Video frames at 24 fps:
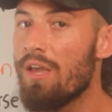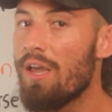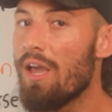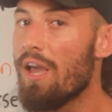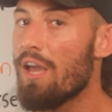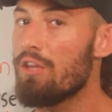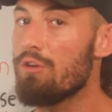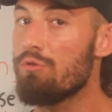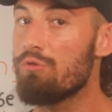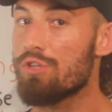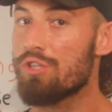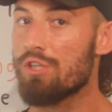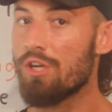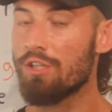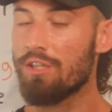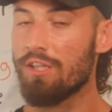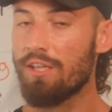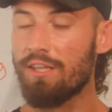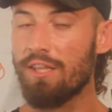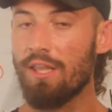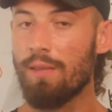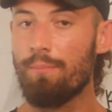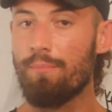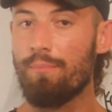and you start
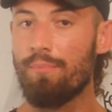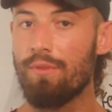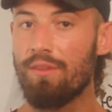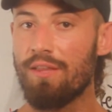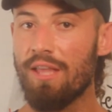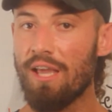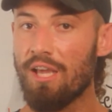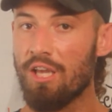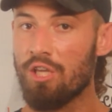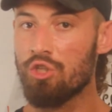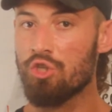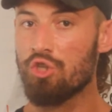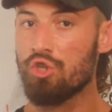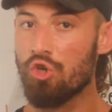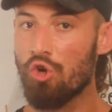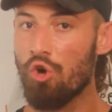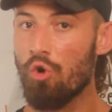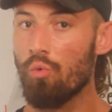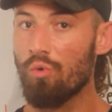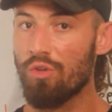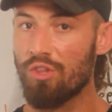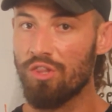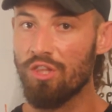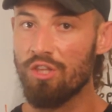to take
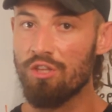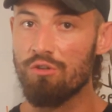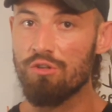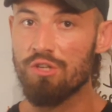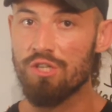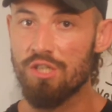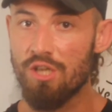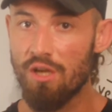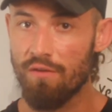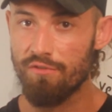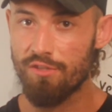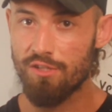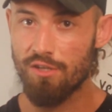control within yourself,